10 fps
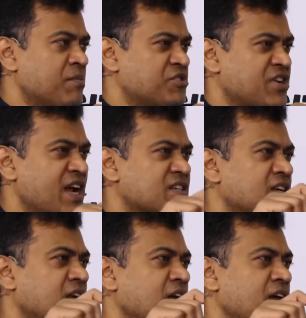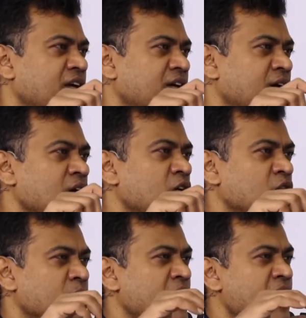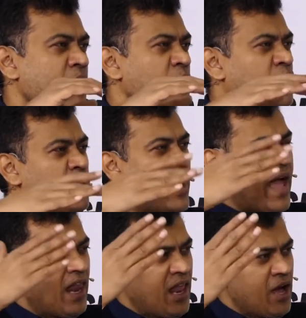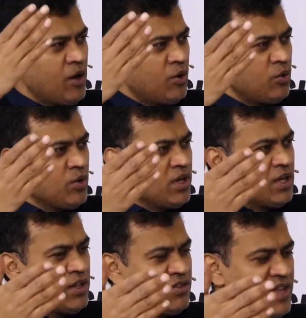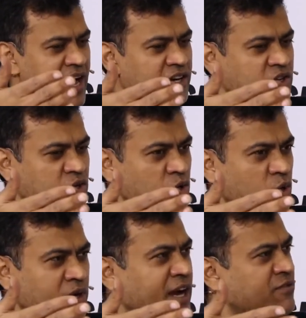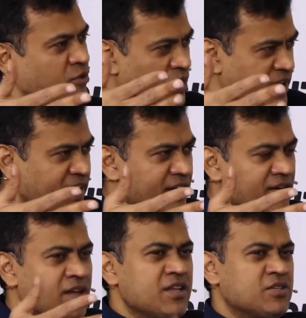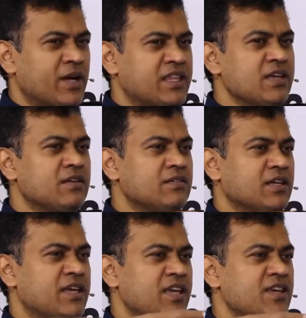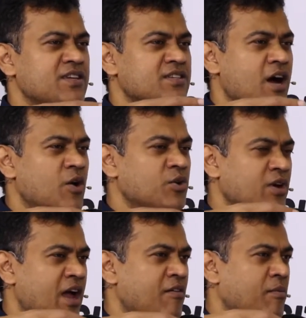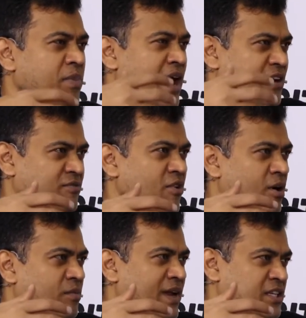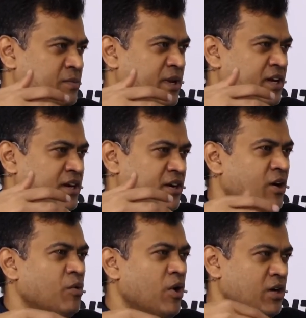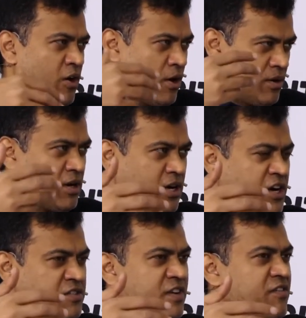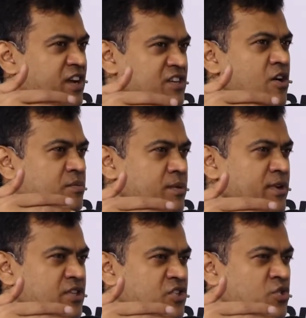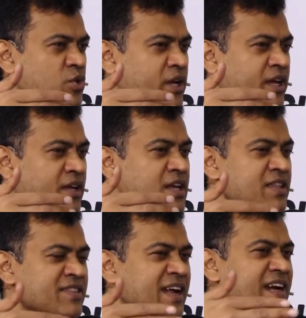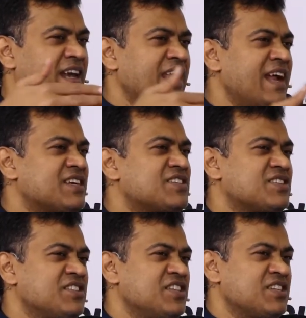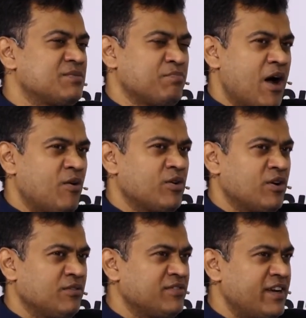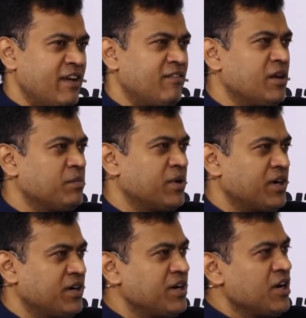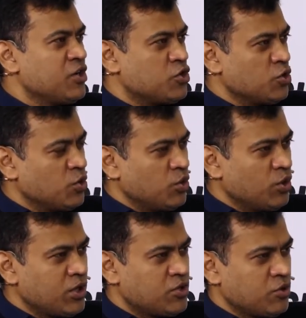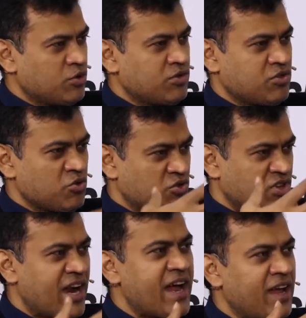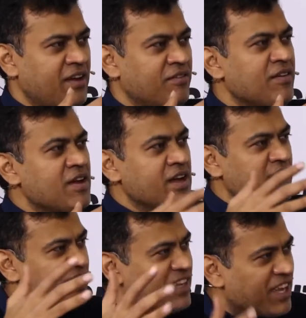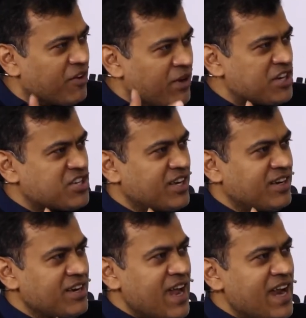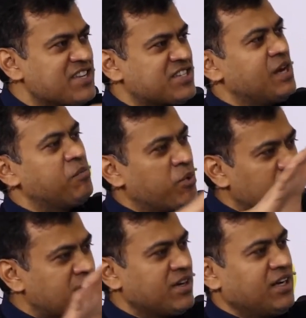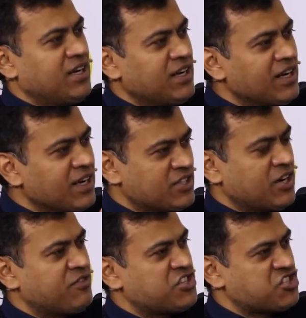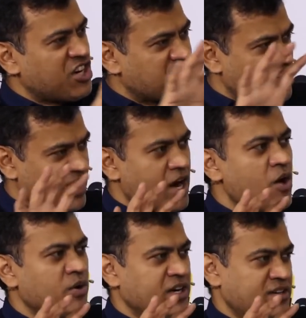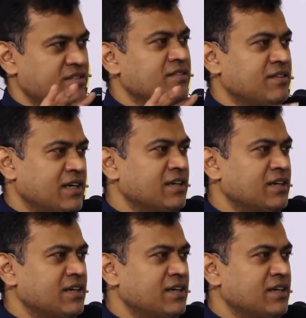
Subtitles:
an abstraction layer to be able to allow that to get folded in. So I think the key is, how do you have a platform like Spinnaker or what continuous verification OpsMx is doing that lets this power of the developer to thrive, the innovation, and still put sort of a structure around it.